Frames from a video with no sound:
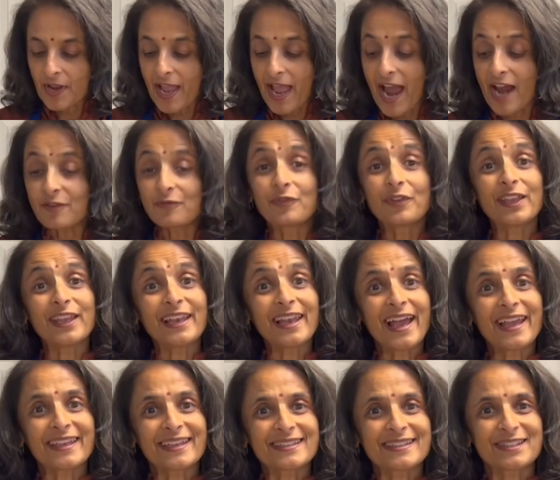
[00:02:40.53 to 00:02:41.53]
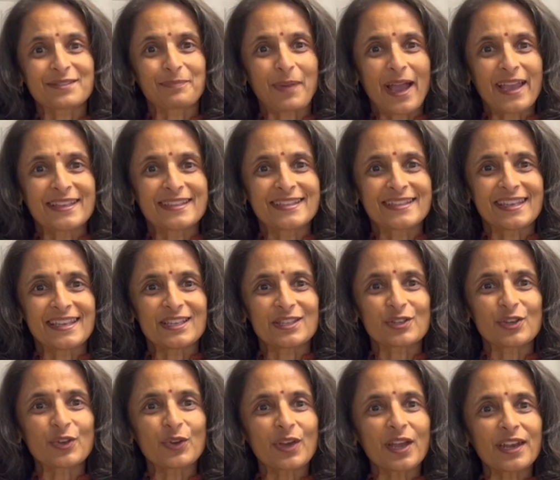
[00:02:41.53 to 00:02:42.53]
and we like it spicy. So
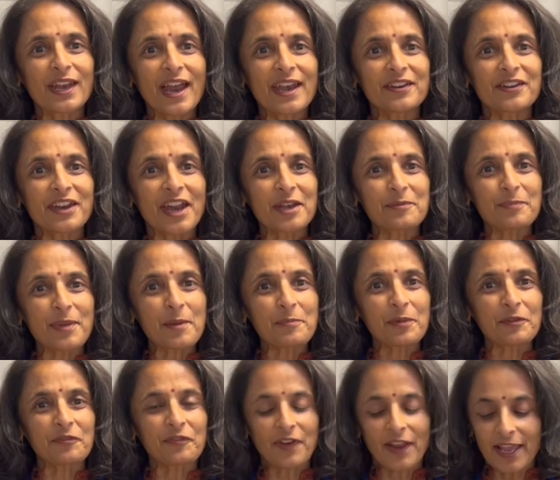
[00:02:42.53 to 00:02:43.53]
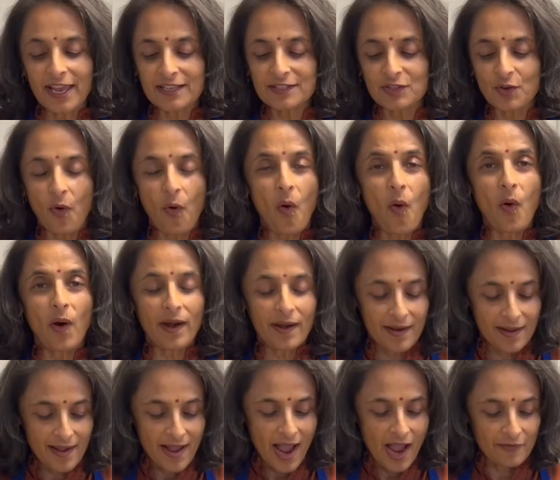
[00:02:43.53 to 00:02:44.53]
you can add red pepper flakes, or
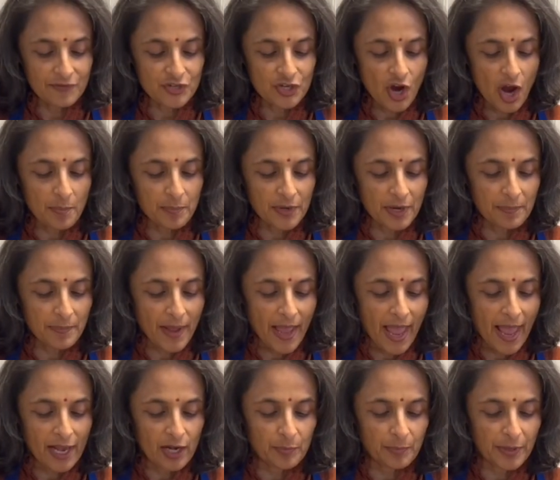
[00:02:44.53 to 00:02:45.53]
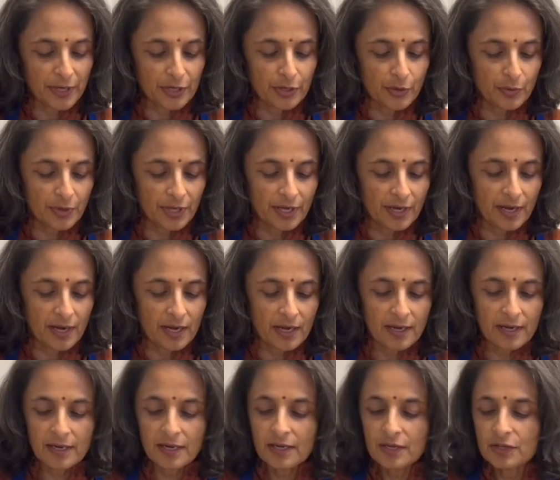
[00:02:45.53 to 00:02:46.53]
I've chopped up a jalapeno here
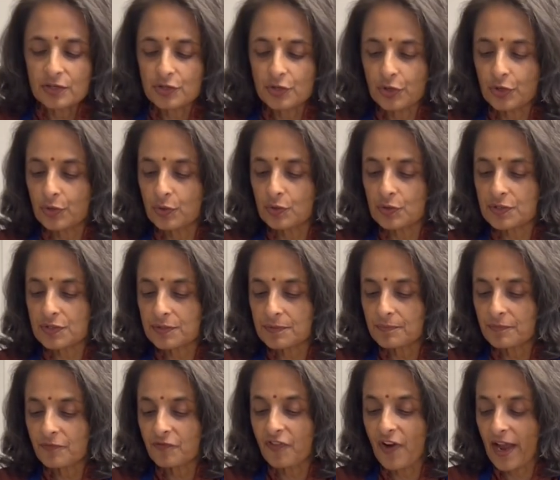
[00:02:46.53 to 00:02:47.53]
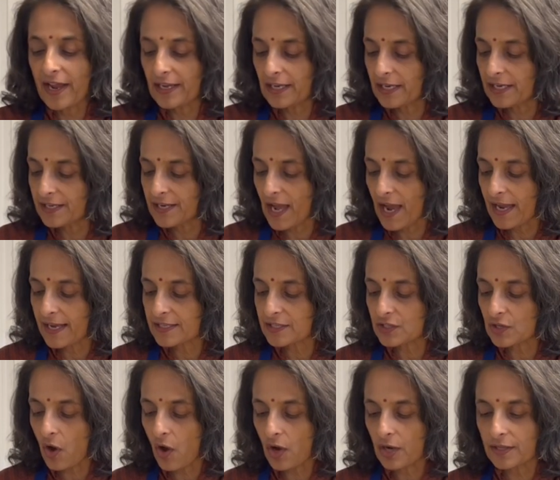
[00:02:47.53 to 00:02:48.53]
to use, finely diced,
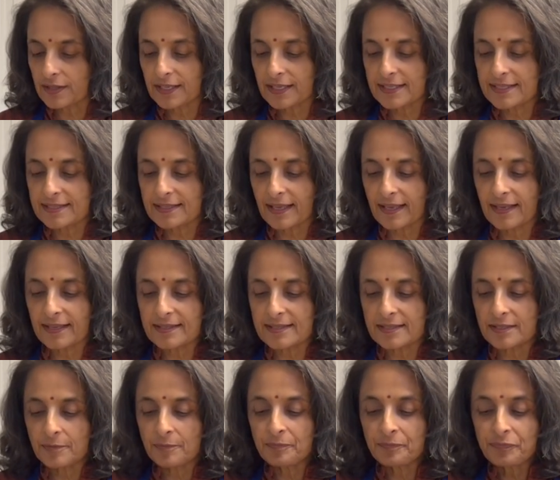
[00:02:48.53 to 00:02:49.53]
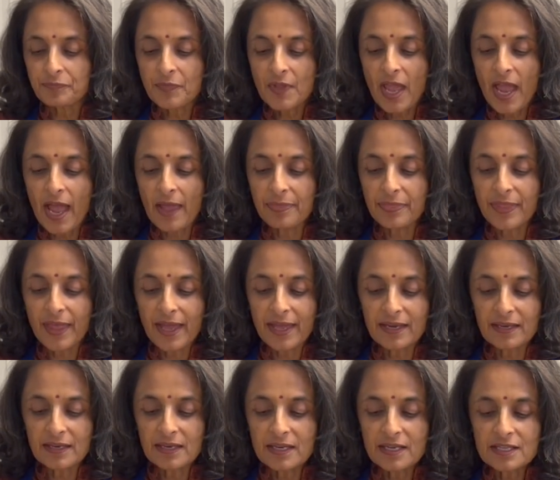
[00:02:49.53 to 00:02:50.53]
all of these things. And
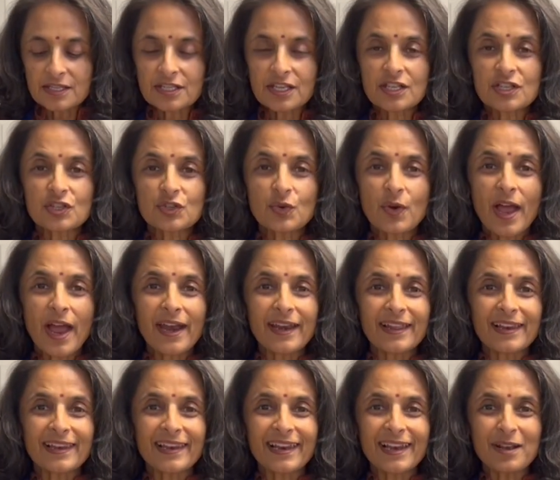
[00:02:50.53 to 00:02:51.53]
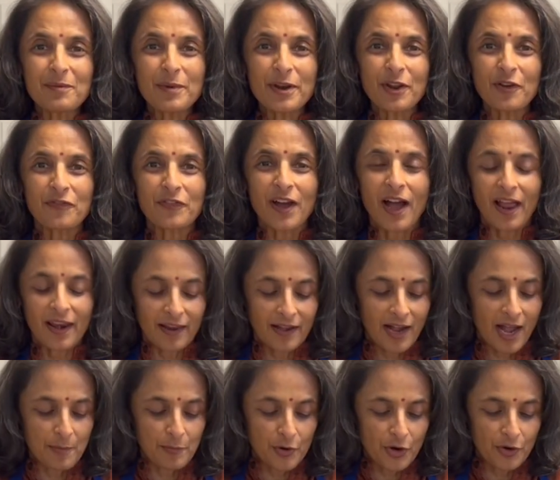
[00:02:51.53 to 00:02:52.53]
then just to add a little bit of color,
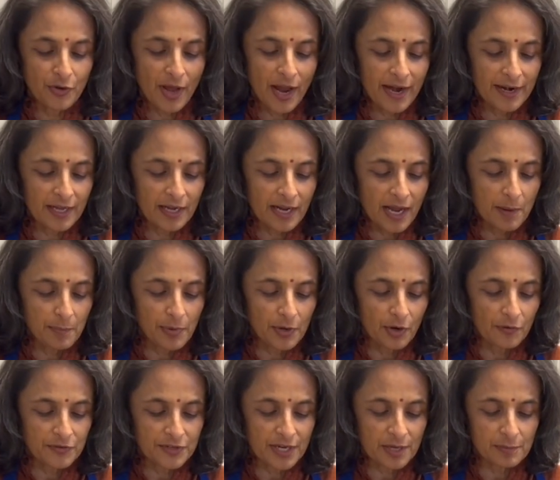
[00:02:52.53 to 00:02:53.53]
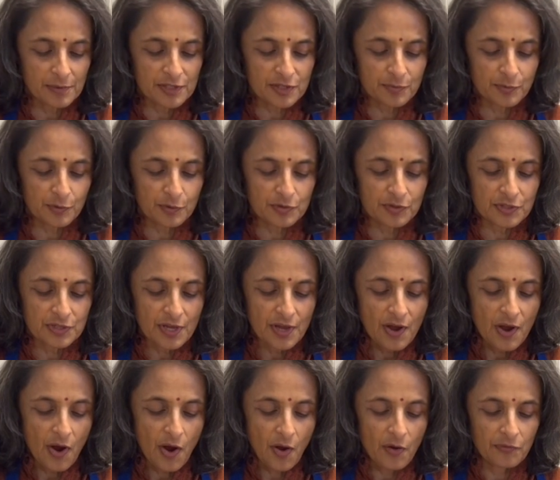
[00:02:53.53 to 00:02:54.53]
I'm going to add a couple of tablespoons
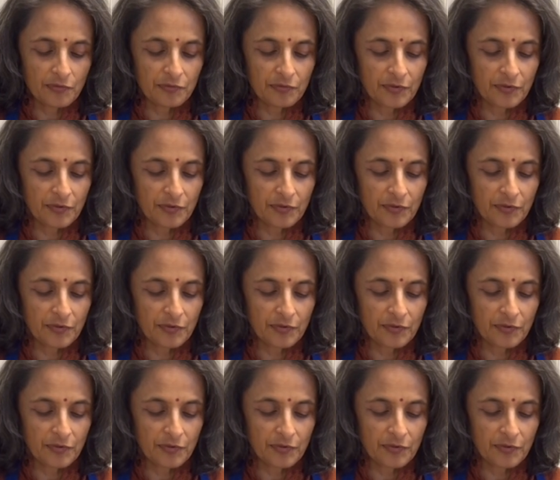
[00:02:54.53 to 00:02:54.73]
of